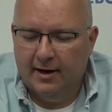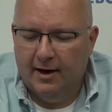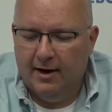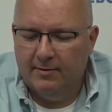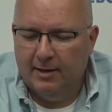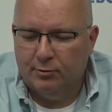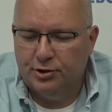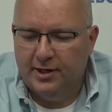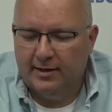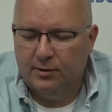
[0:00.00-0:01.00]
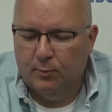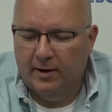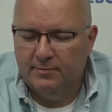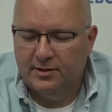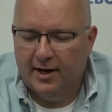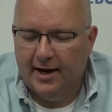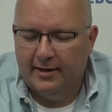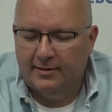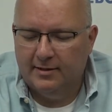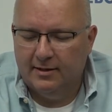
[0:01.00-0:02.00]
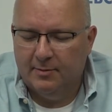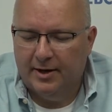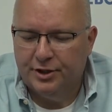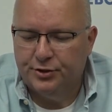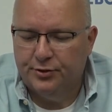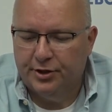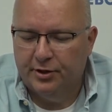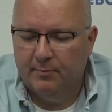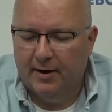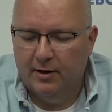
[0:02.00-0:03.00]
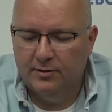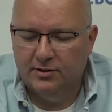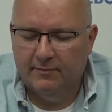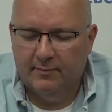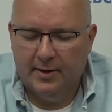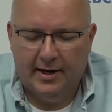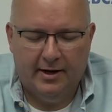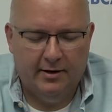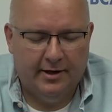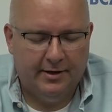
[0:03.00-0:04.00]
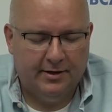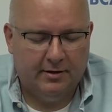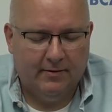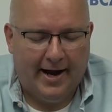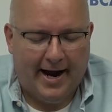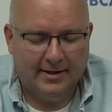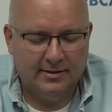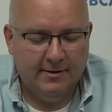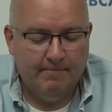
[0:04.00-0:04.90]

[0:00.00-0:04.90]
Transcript: Uh, double check the website uh, to make sure that your barrows have been entered into the class.